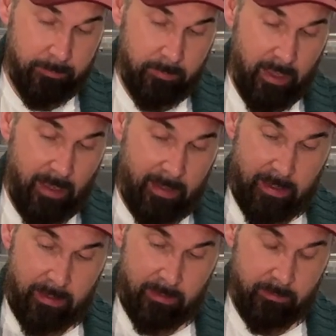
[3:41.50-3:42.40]

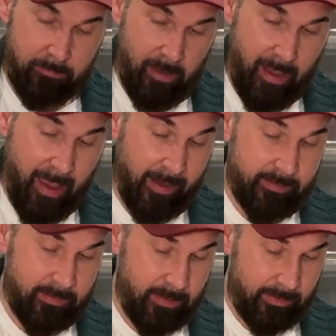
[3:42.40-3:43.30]
any
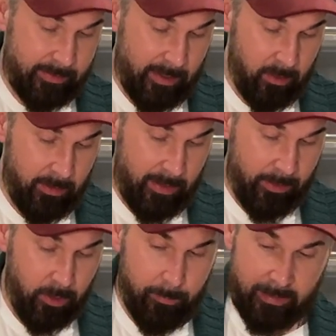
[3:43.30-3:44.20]
excellent kind of
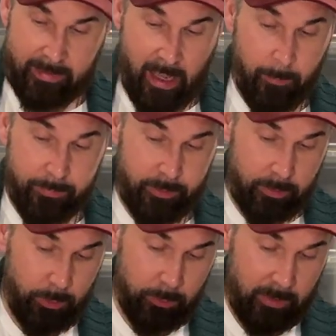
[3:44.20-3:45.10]
leather, but
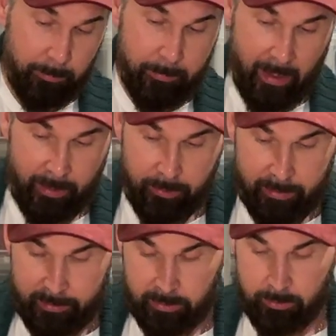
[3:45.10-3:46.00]
absolutely better
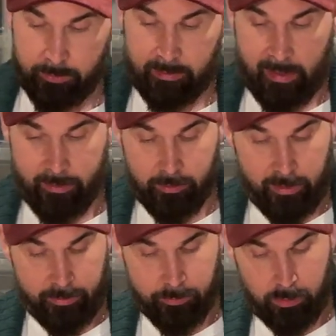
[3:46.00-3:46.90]
than your standard
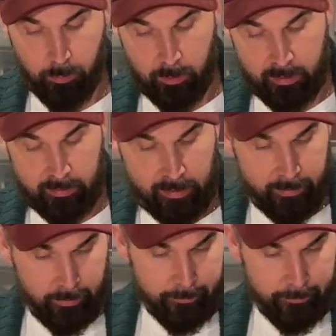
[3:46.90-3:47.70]
Air Jordan 1 leather.